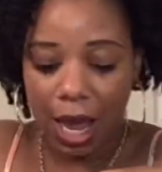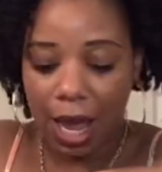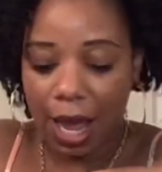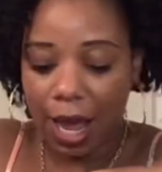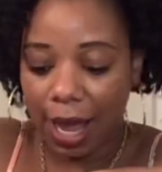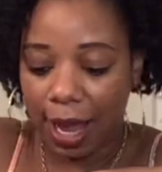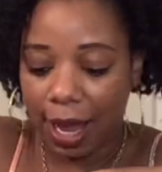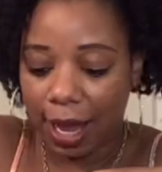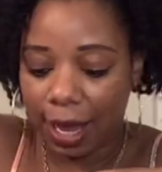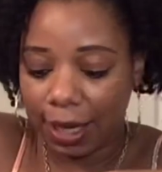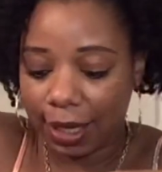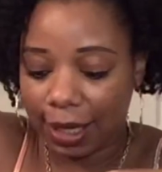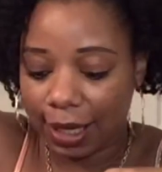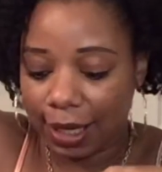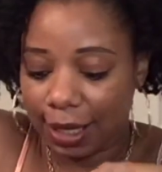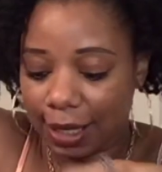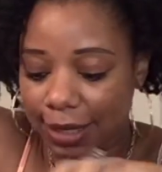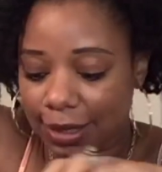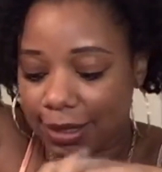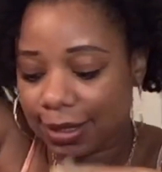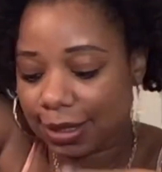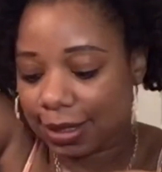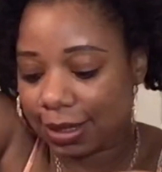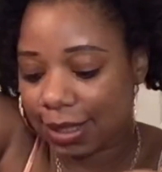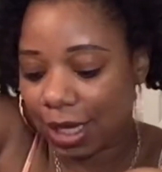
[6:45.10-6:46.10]
And
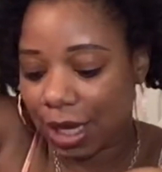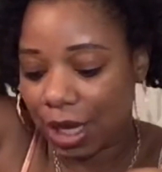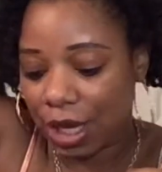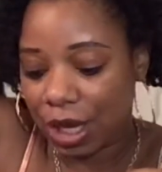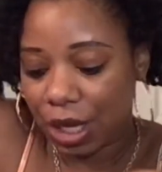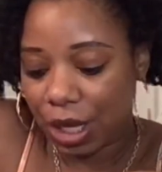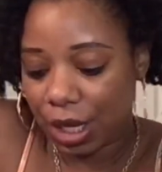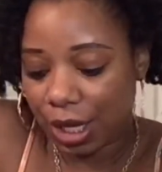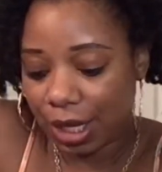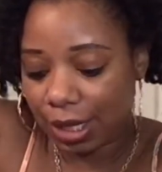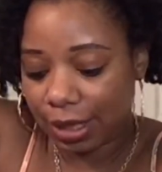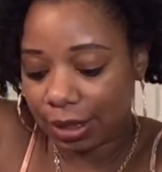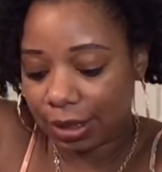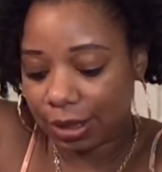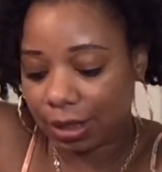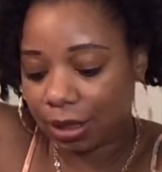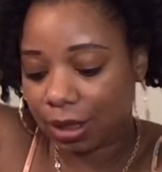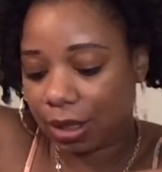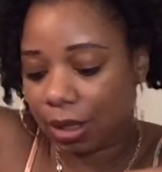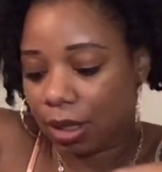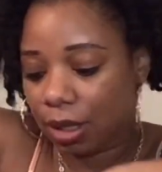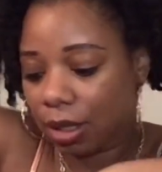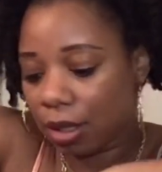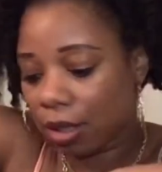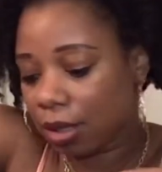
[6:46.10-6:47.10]
it does.
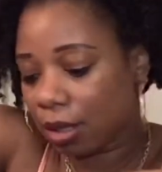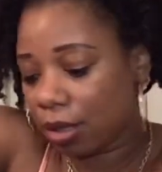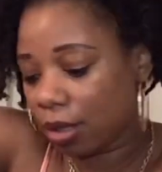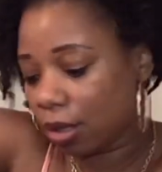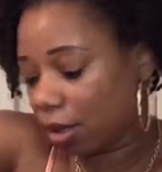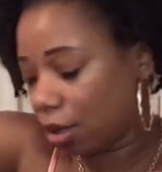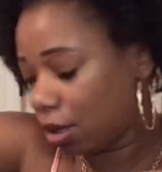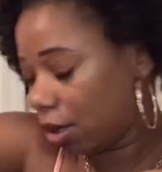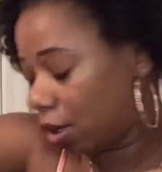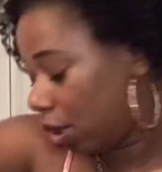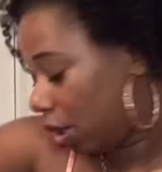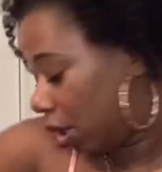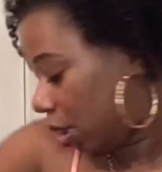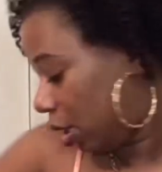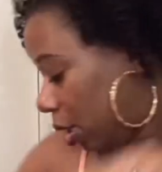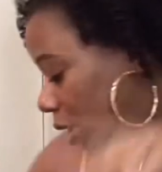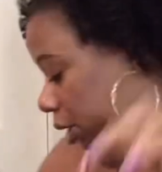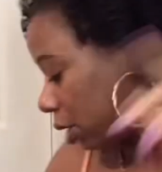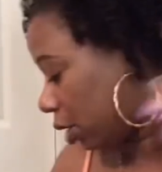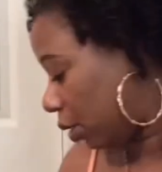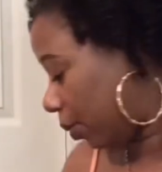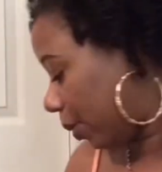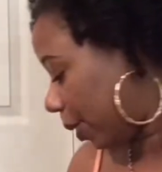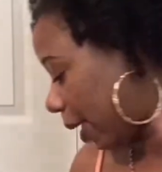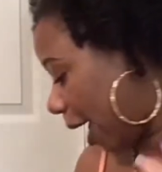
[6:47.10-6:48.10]

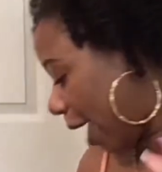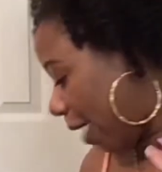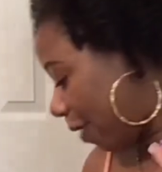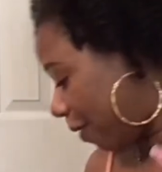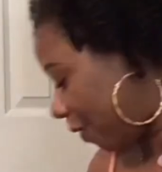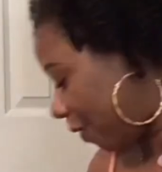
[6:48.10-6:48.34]
So we got